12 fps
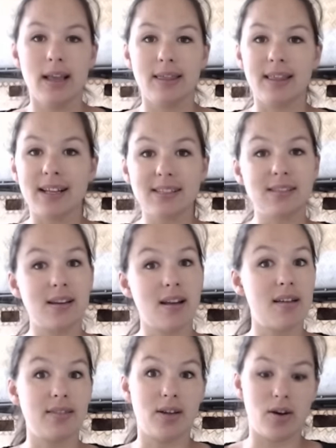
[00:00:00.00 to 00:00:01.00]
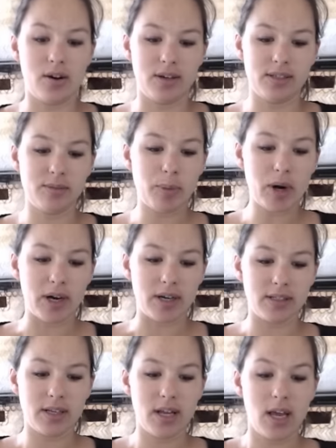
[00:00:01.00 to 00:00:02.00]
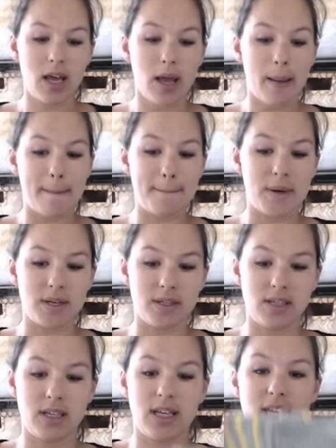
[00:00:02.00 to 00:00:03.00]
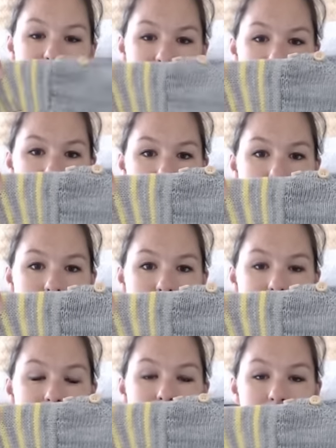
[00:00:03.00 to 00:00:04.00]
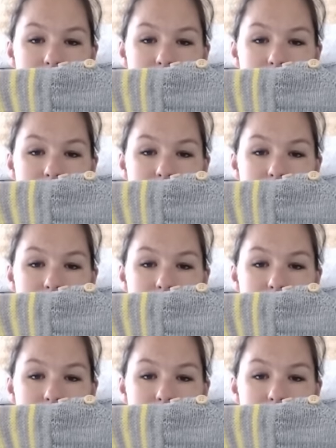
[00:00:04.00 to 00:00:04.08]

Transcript: That's not the hardest part. But in this way,